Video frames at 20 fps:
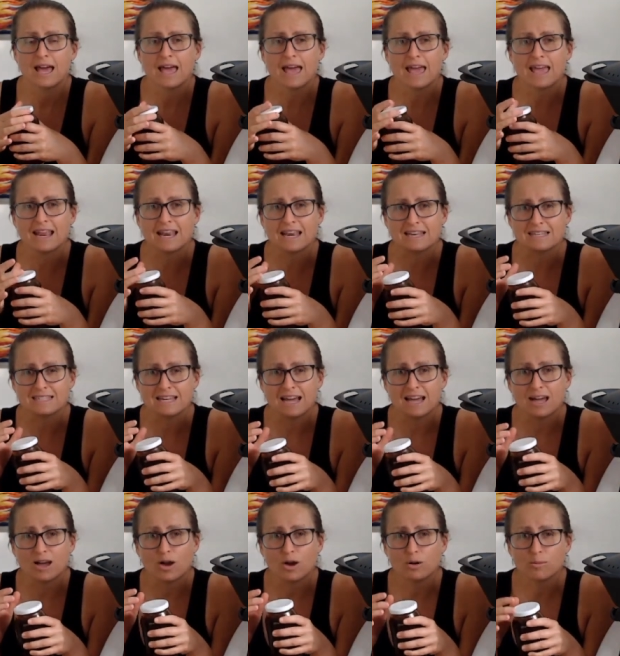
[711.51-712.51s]
and
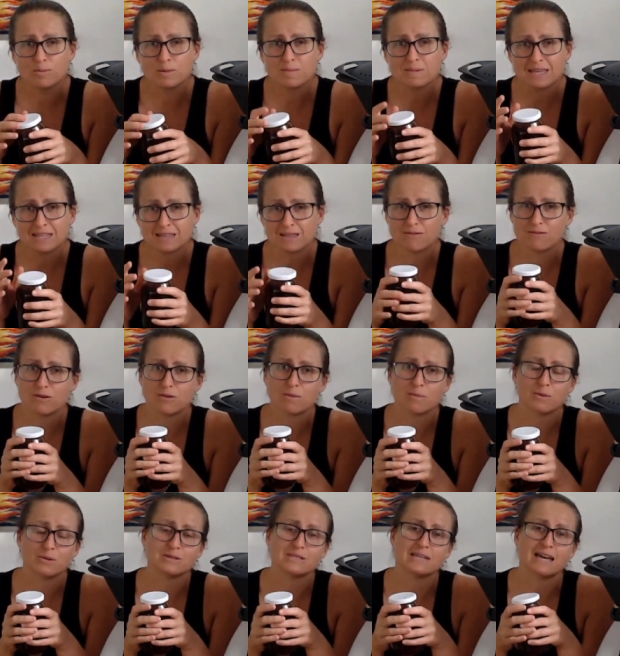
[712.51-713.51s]
help them get the very
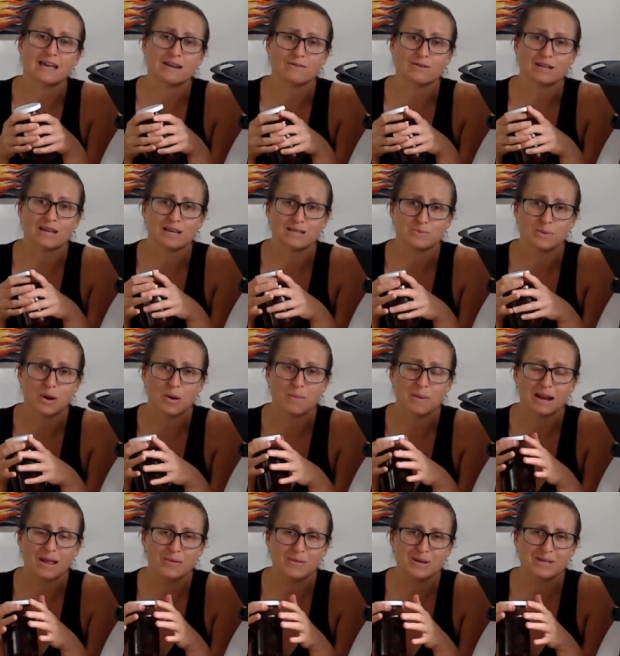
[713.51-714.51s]
most out of it as well. But
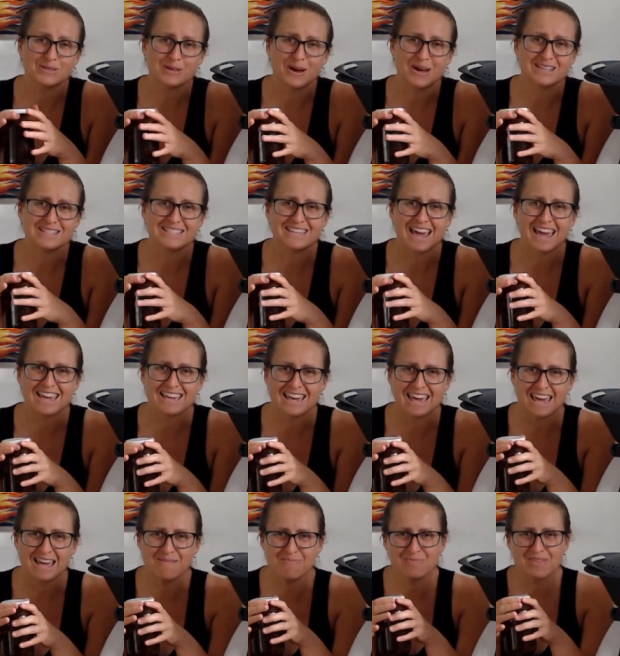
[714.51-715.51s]
otherwise, guys, take
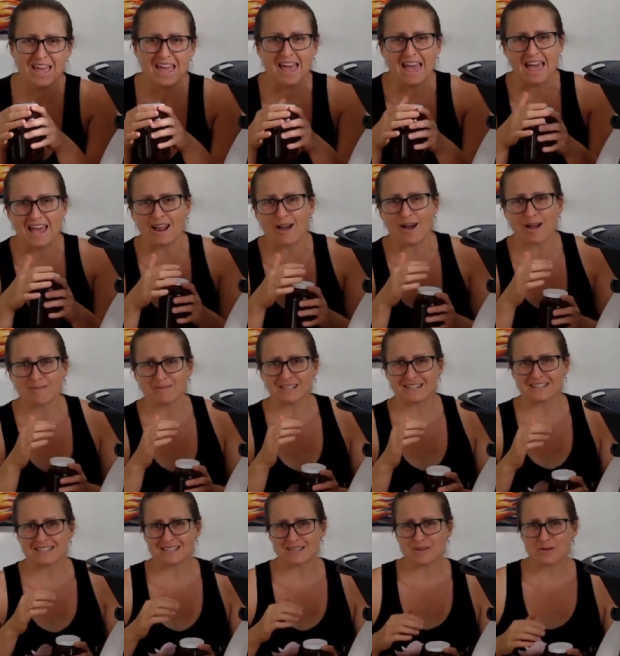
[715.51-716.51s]
care. And I'm going to
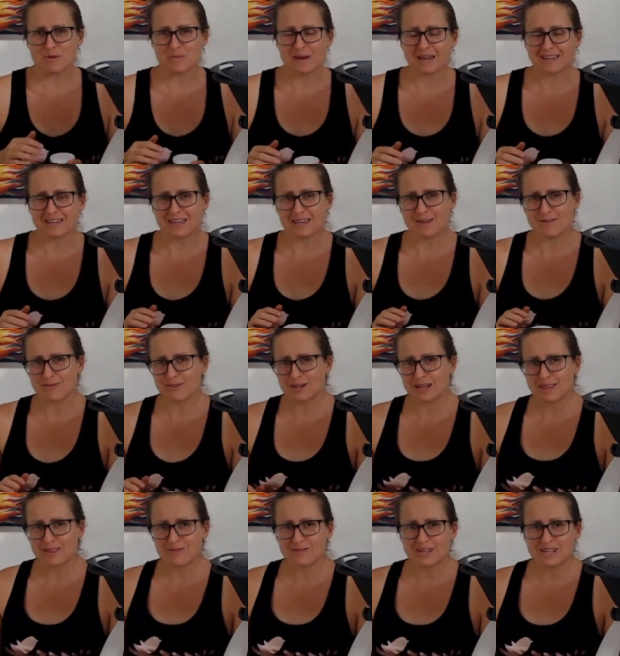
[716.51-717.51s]
see you back here for
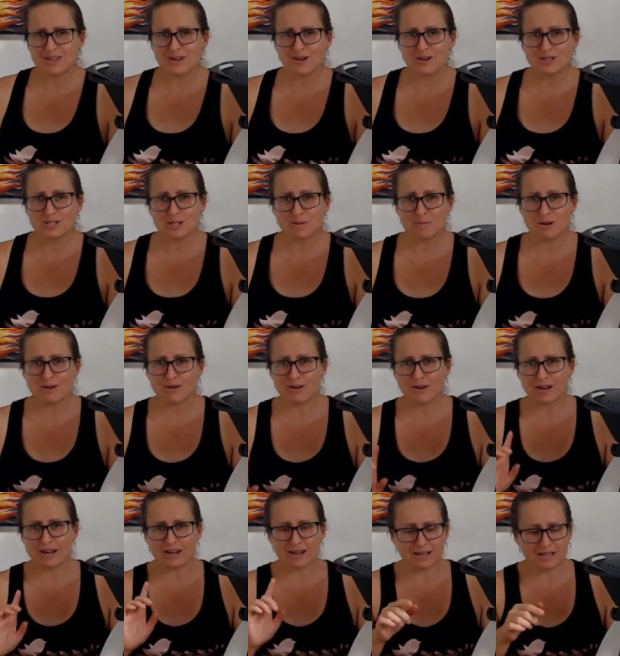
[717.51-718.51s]
another video tomorrow.
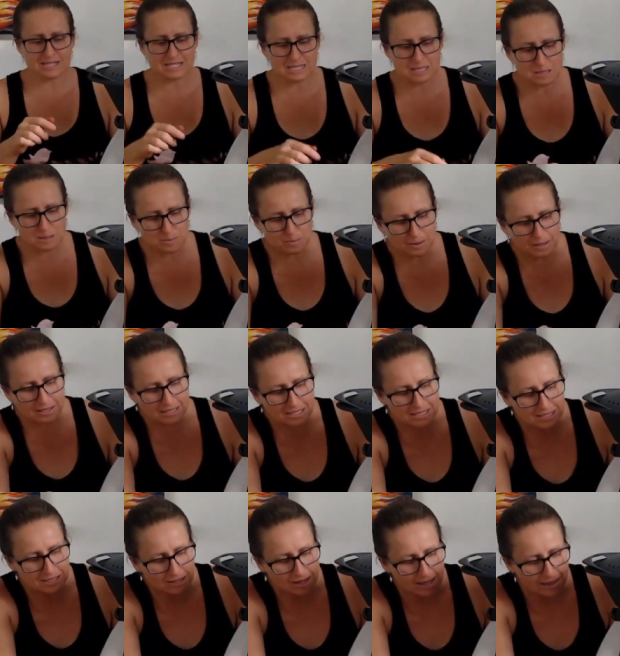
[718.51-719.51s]
And I'm going to spin
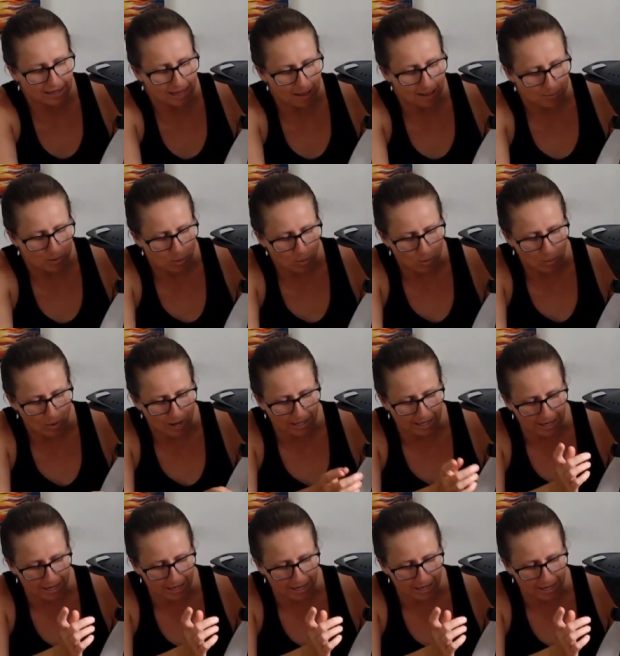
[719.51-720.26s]
this dial up 1